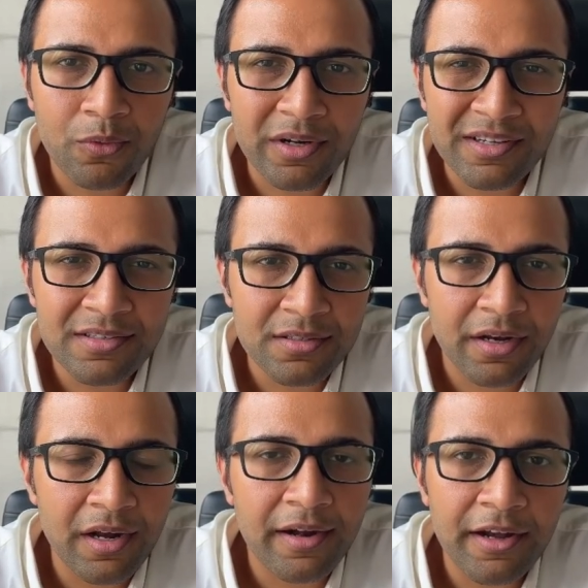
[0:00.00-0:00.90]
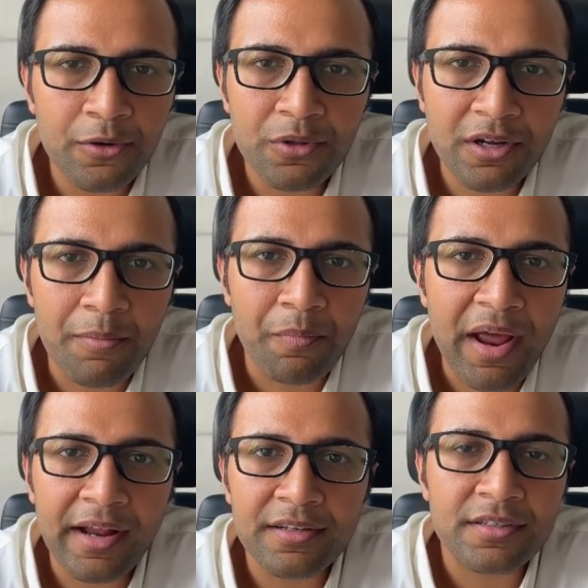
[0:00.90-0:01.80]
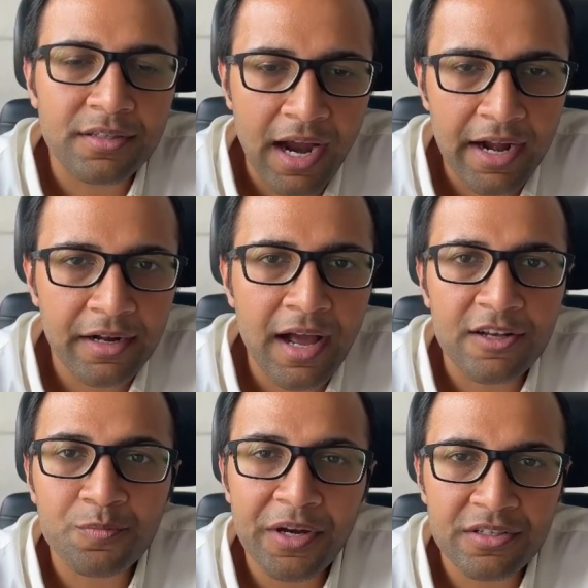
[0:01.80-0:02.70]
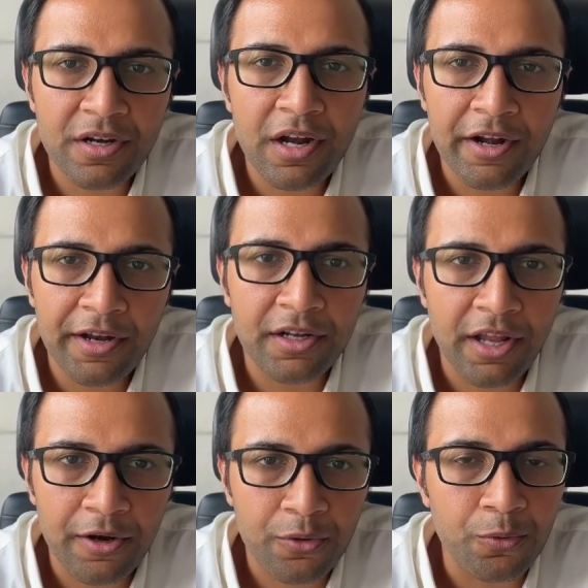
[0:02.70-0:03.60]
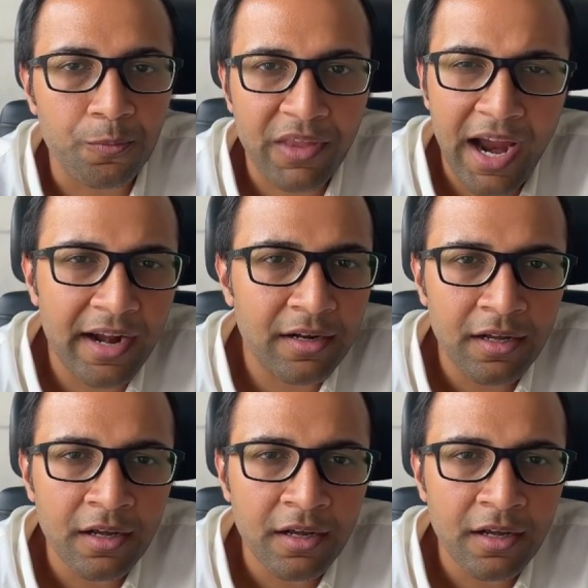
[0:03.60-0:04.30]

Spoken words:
what is relating to the compliance and aspects relating thereto. And